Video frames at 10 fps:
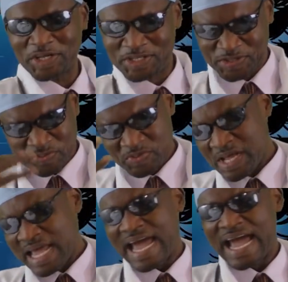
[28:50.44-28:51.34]
will not
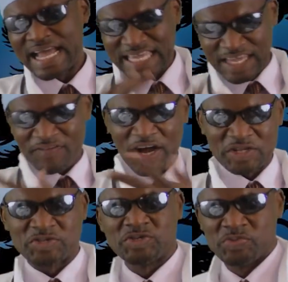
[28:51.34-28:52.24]
uh,
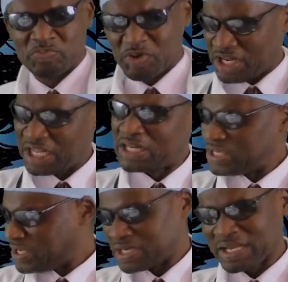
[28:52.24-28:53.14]
give out
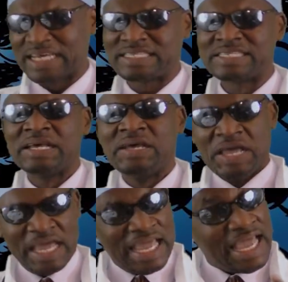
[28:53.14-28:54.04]
money, your
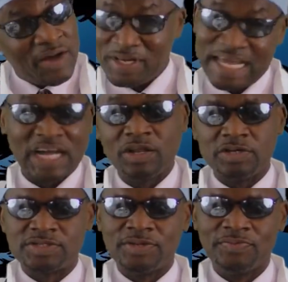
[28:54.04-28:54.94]
dollars, when
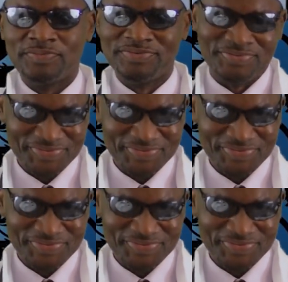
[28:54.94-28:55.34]
they are closed.